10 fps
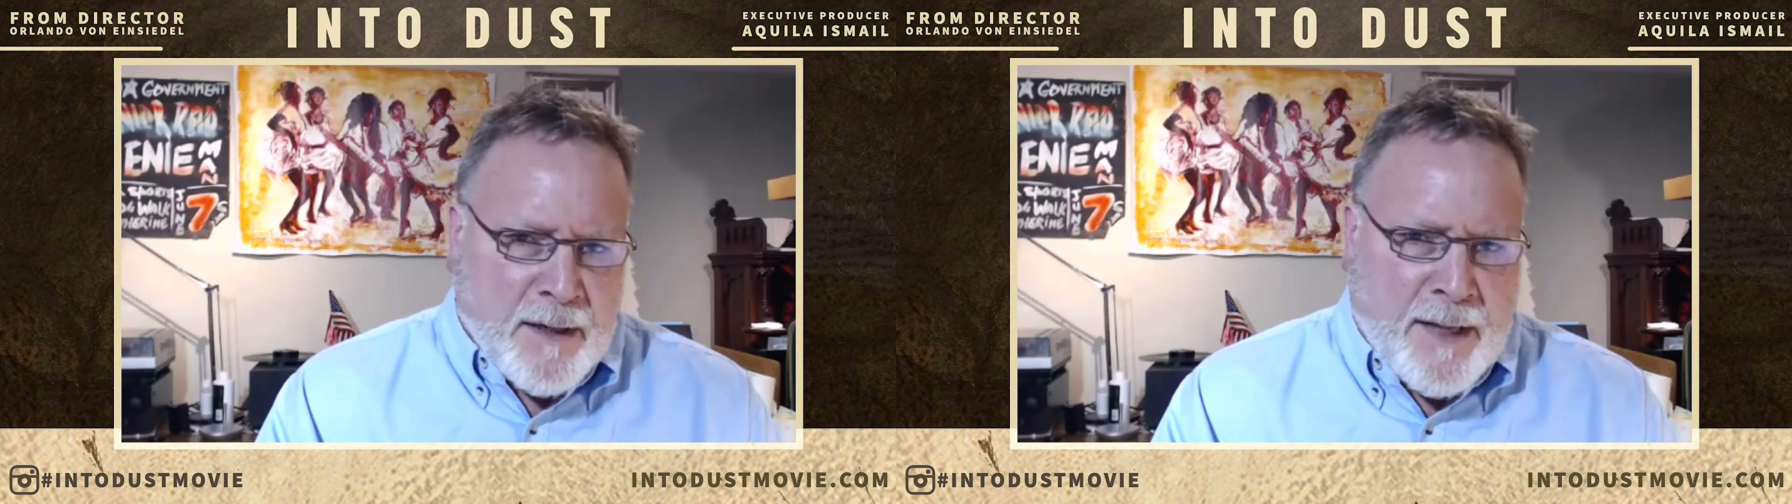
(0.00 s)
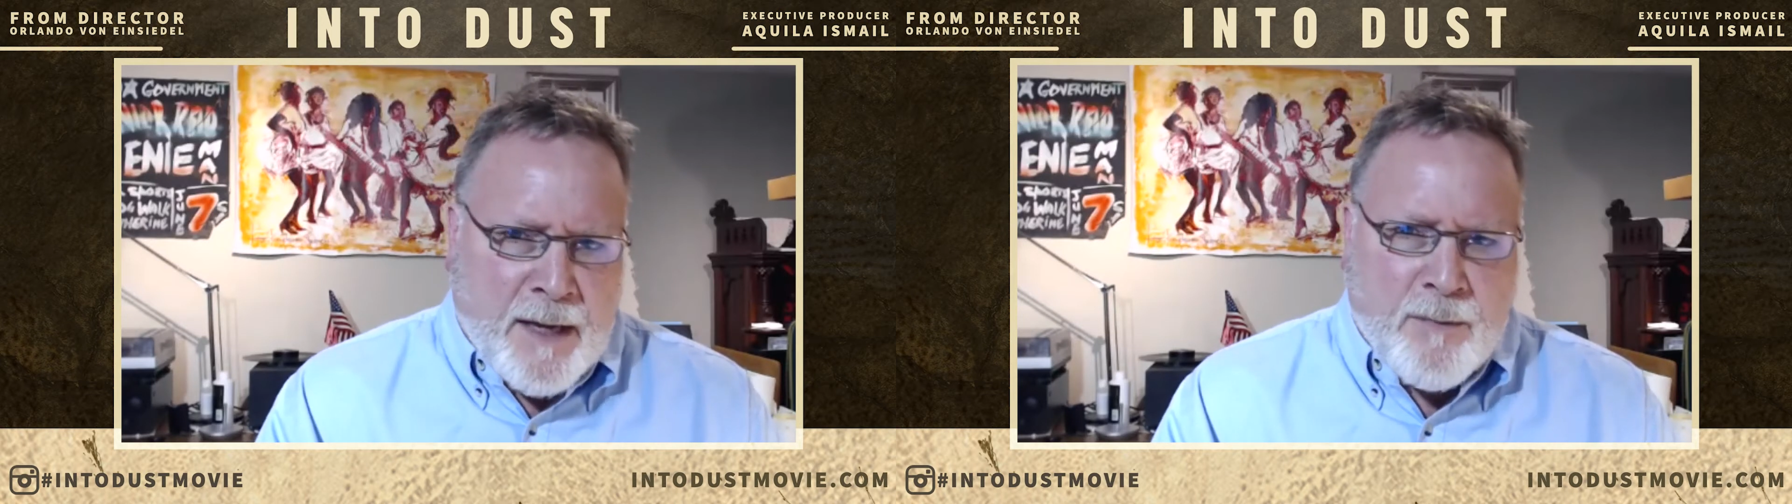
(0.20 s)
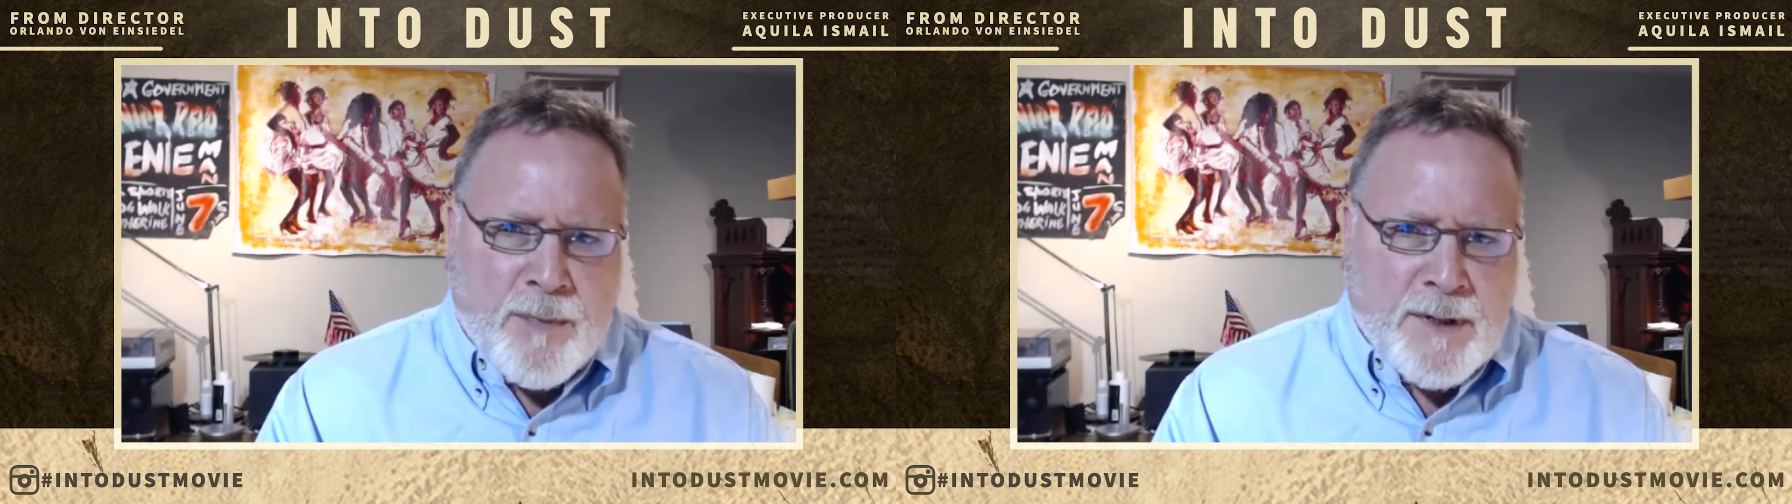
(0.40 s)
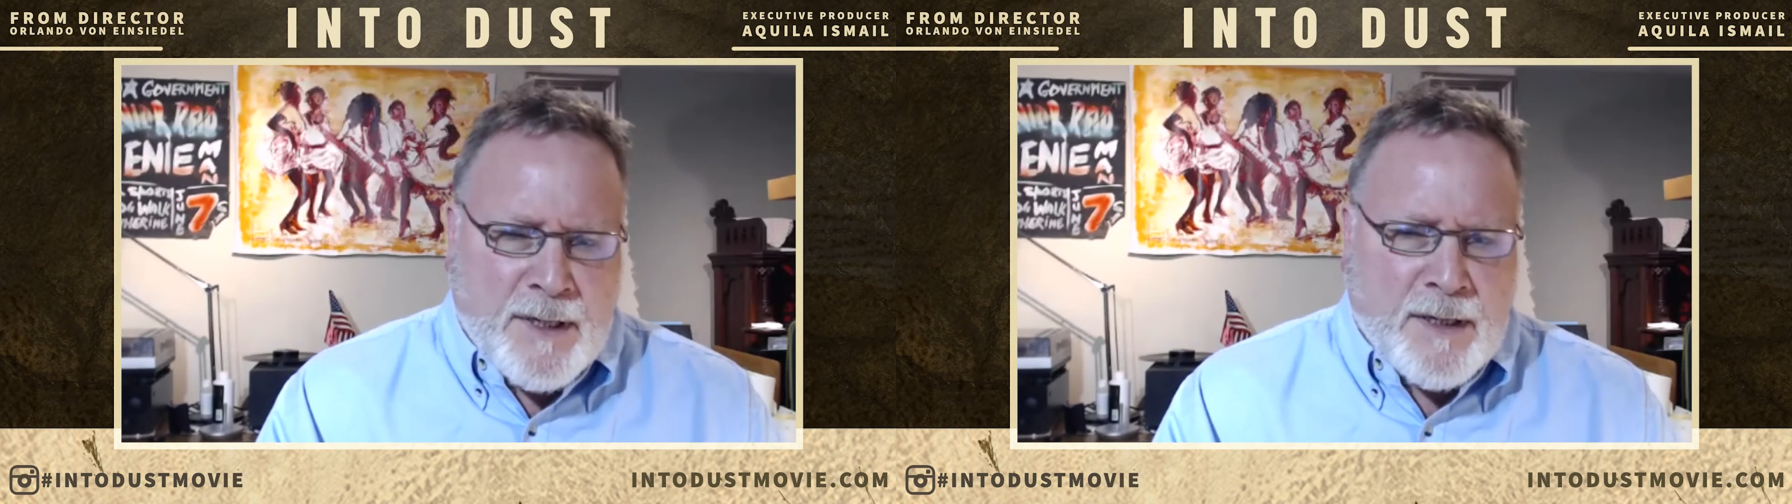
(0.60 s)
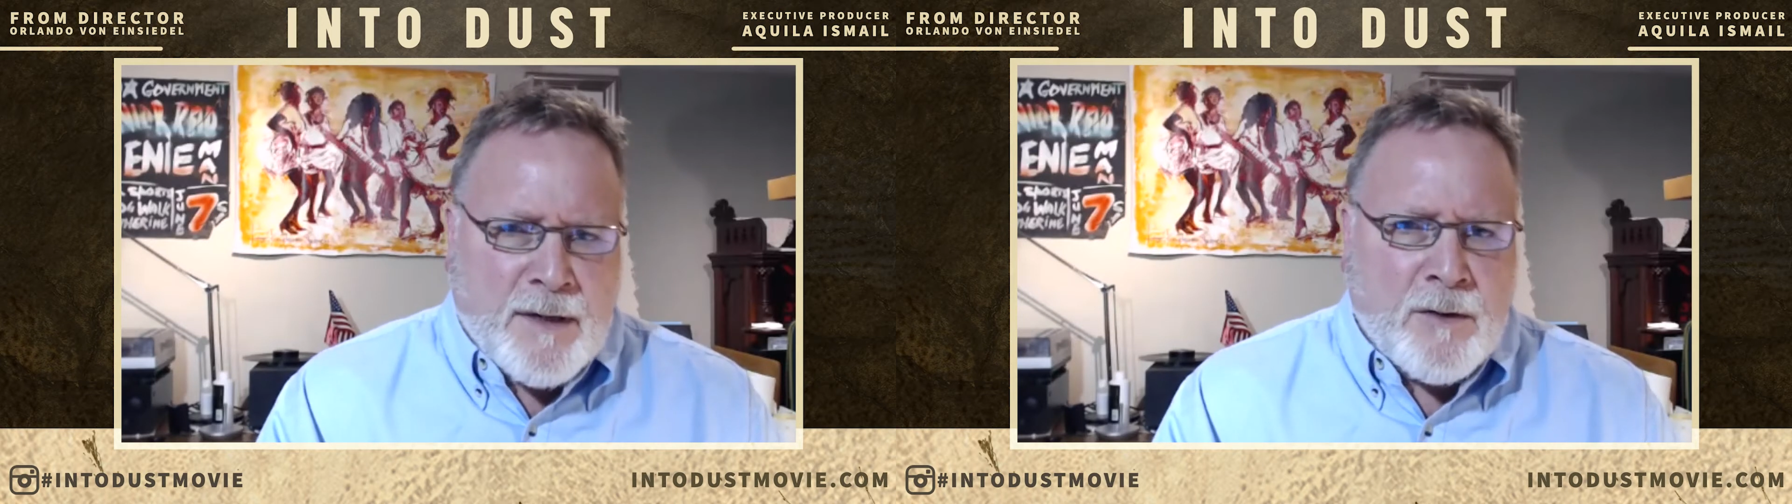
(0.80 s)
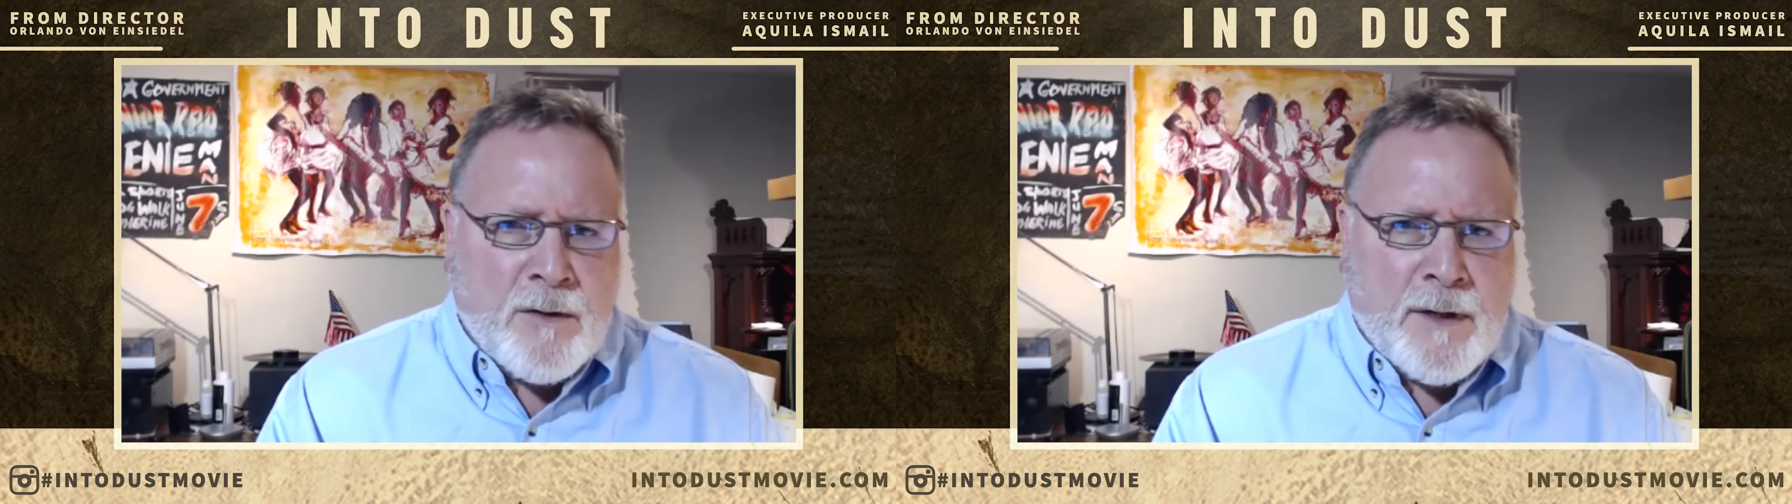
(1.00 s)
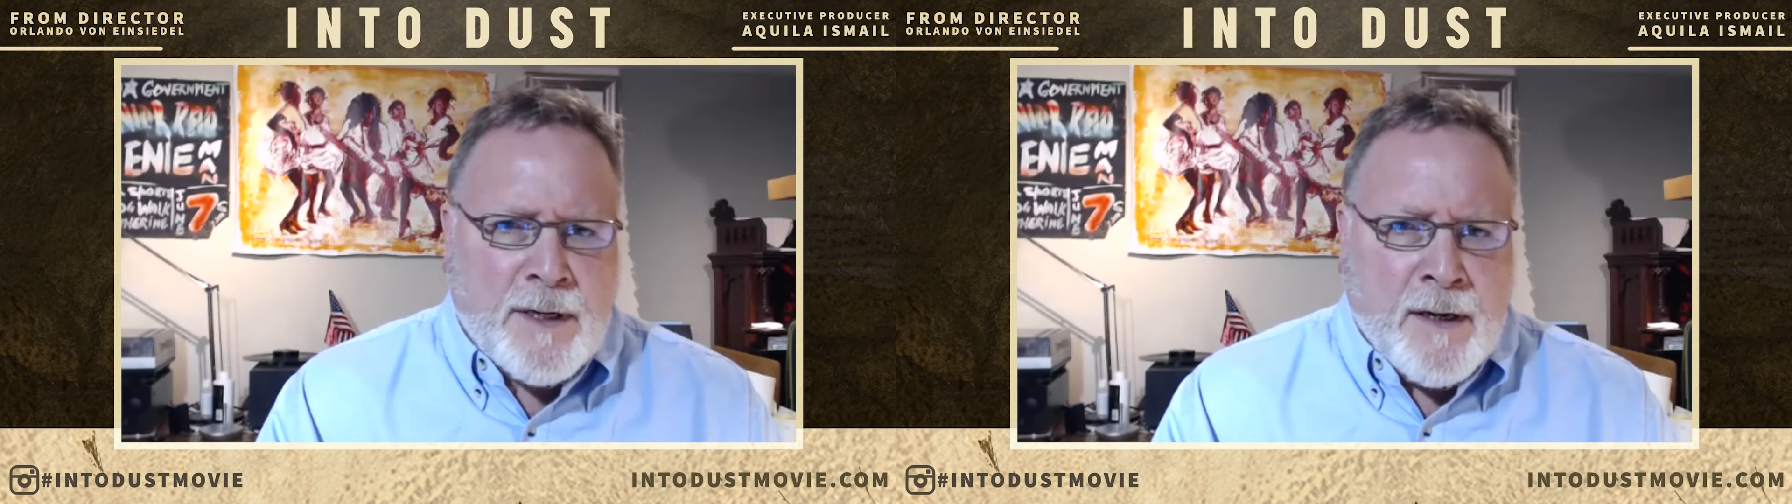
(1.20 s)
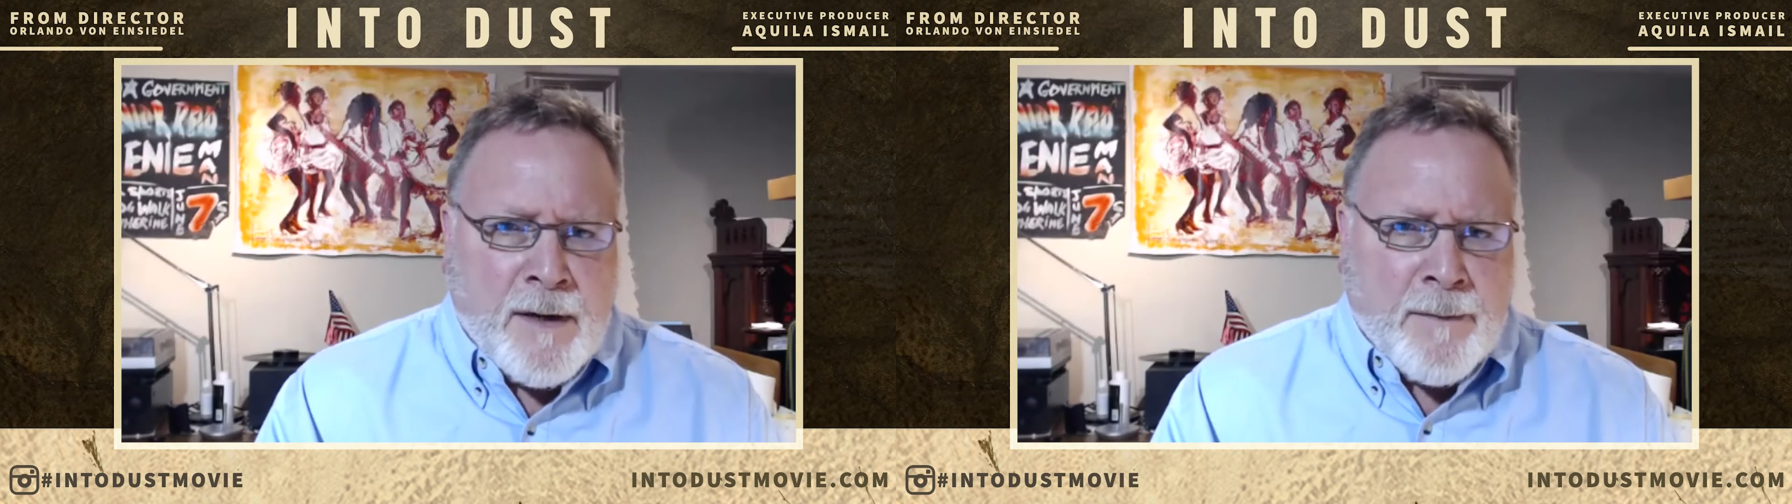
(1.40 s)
that particularly